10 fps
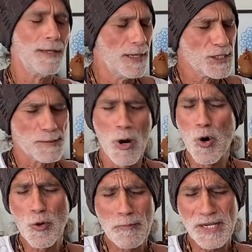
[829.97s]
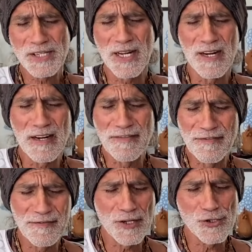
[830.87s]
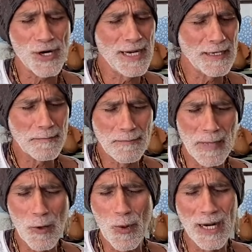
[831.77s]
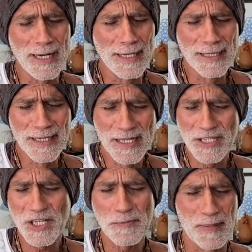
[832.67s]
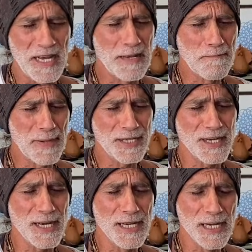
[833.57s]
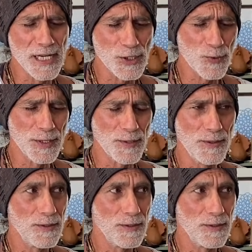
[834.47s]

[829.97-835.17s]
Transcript: smoke my stuff and drank my wine. Spent my days with a.